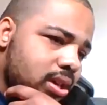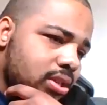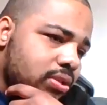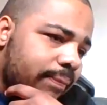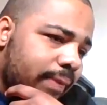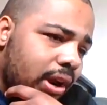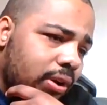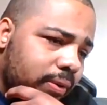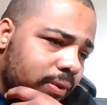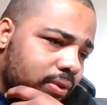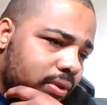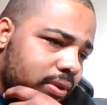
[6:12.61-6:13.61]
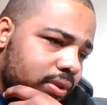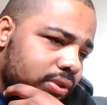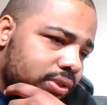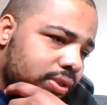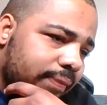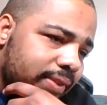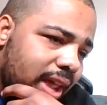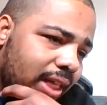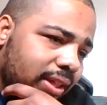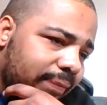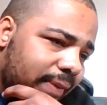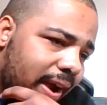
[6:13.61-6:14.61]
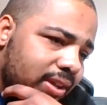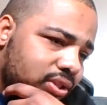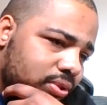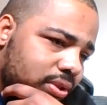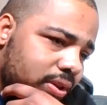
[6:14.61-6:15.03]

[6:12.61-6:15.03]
The finale finds